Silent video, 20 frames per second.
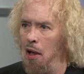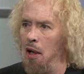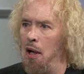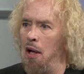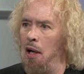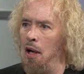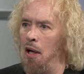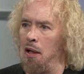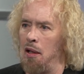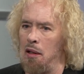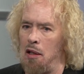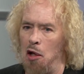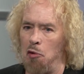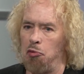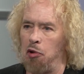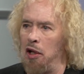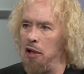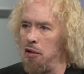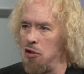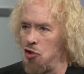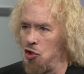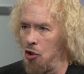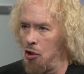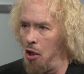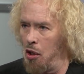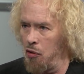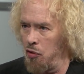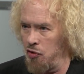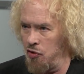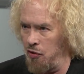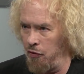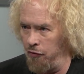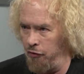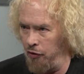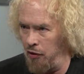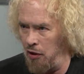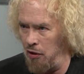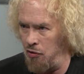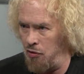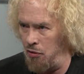and they play in the Chicago
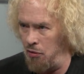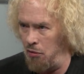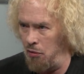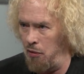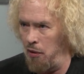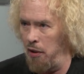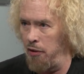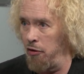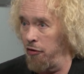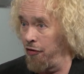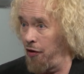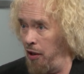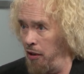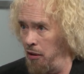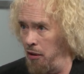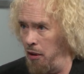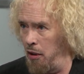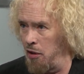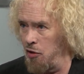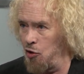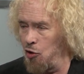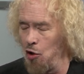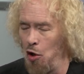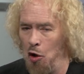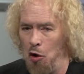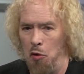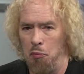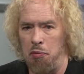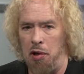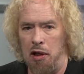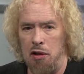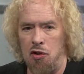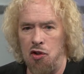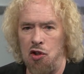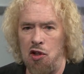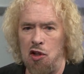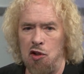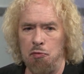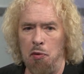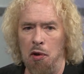Symphony too, and they're violinists. But
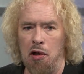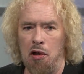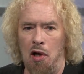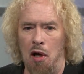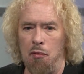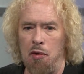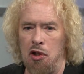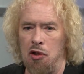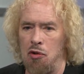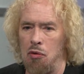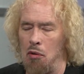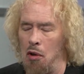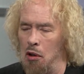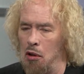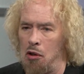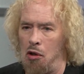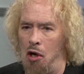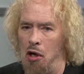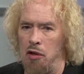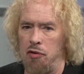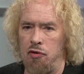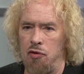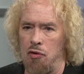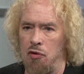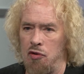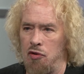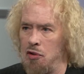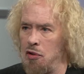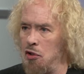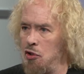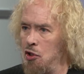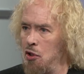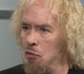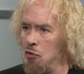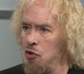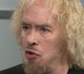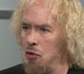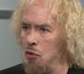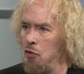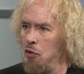she's been coming to our concerts since she
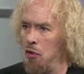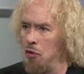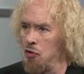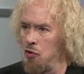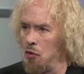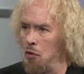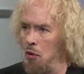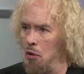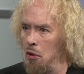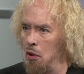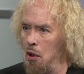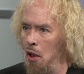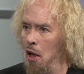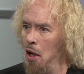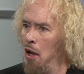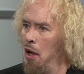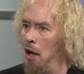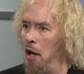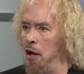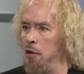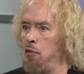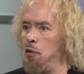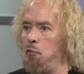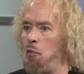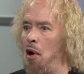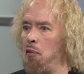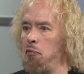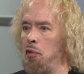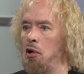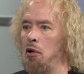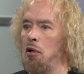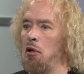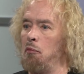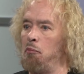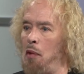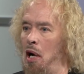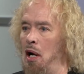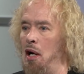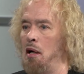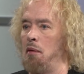was 2 years old. I remember her
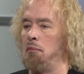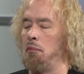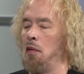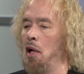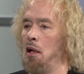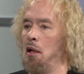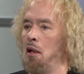mom